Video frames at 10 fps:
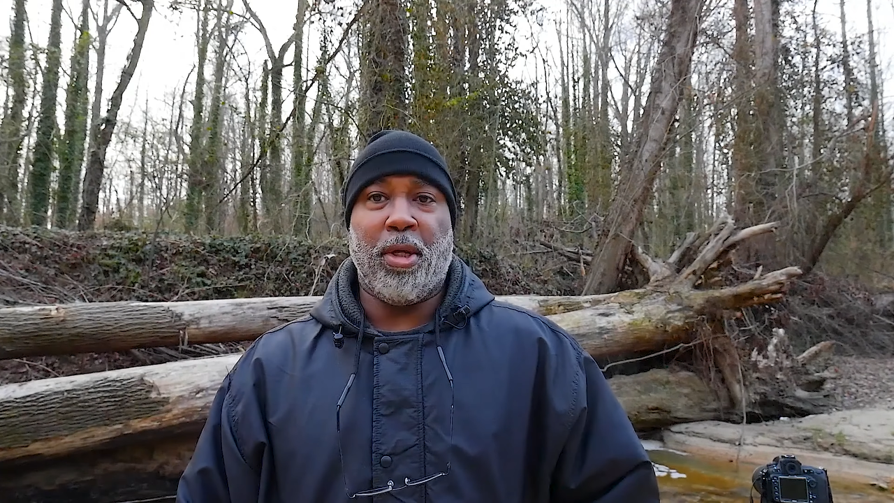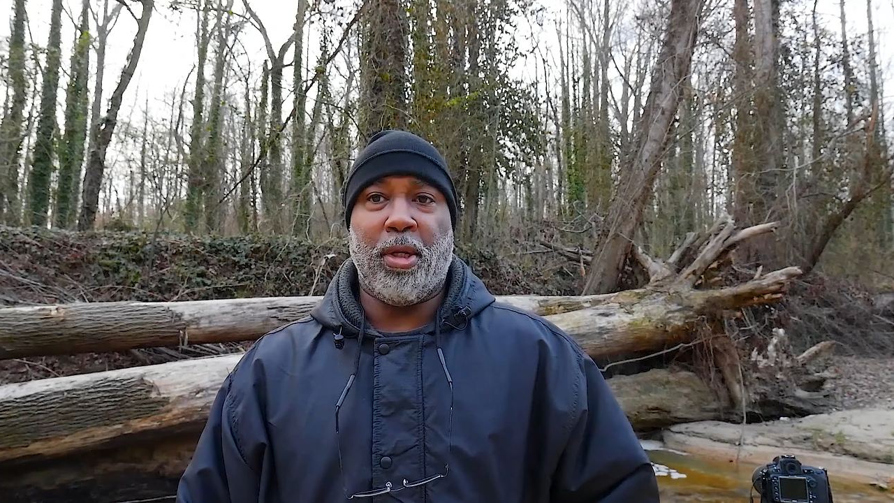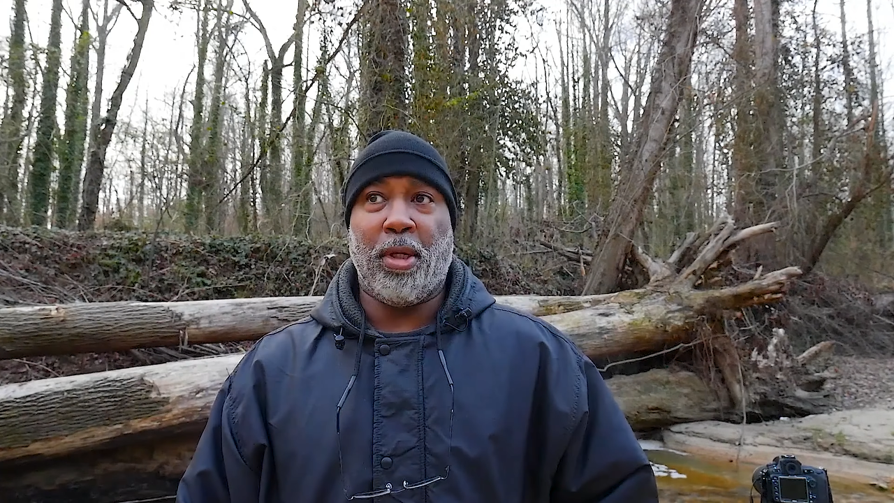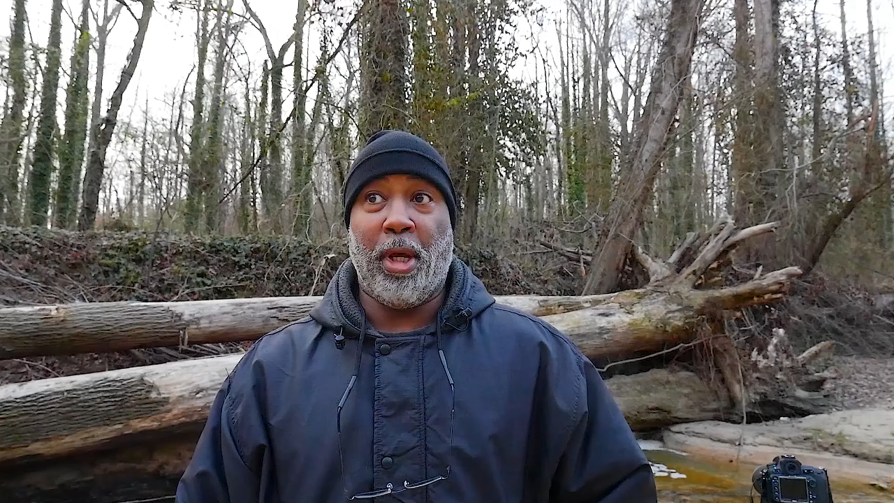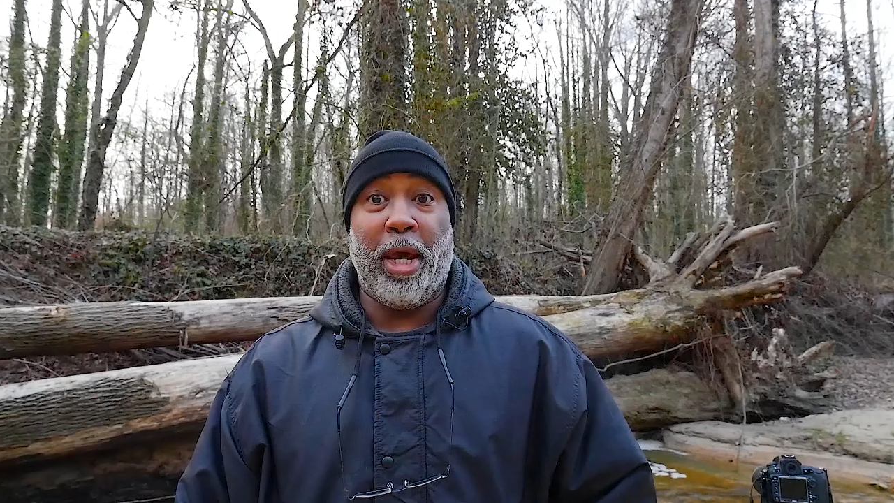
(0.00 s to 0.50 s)

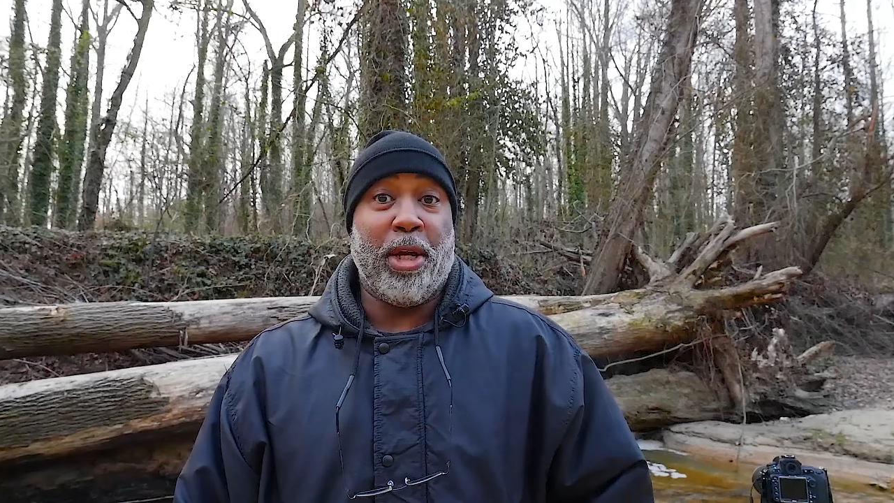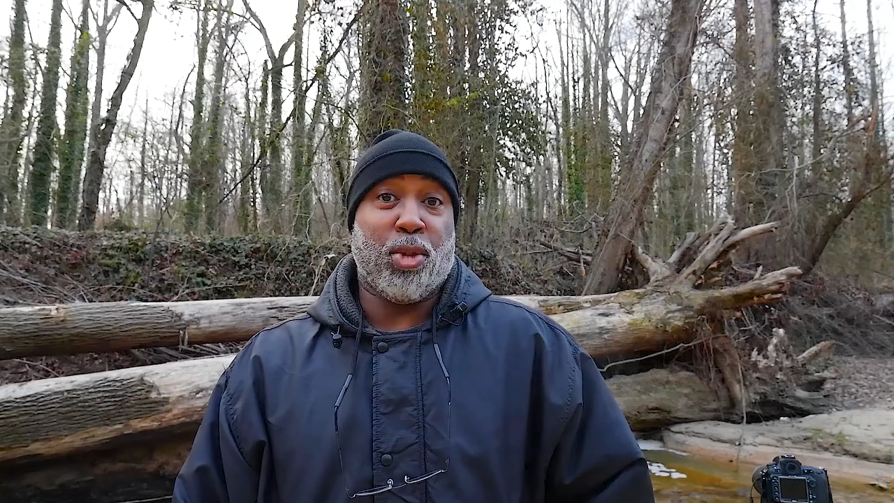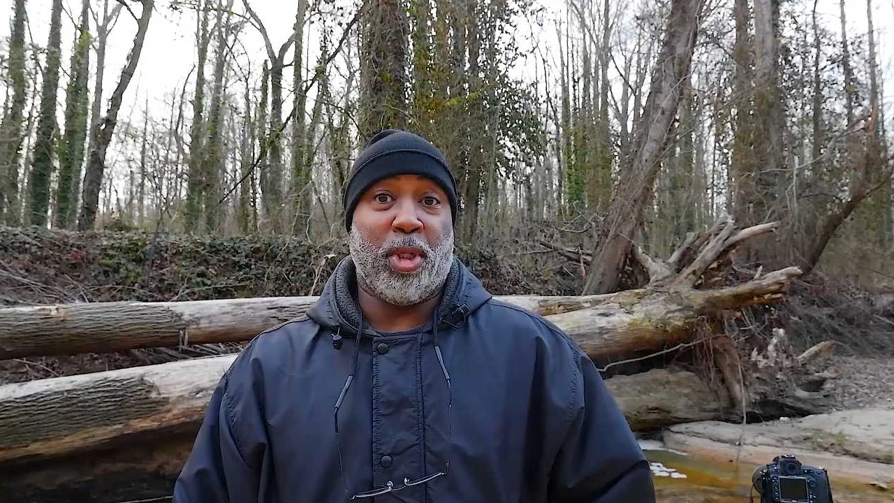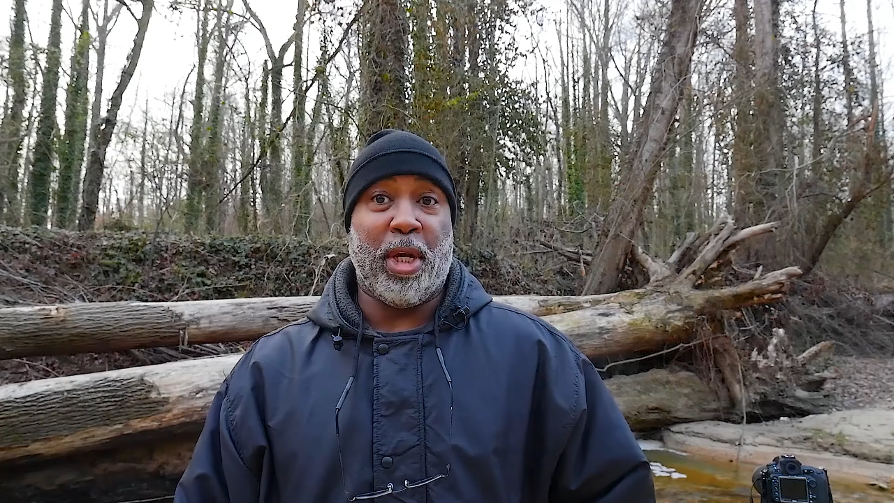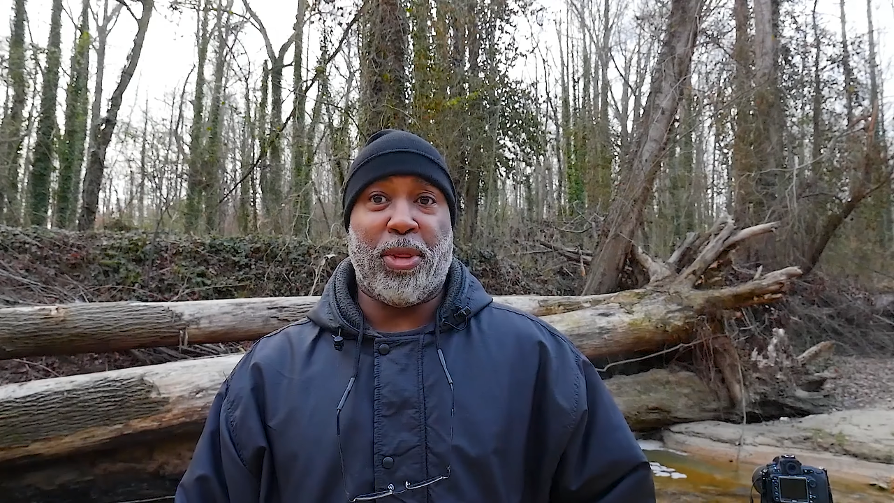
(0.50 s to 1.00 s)
actually,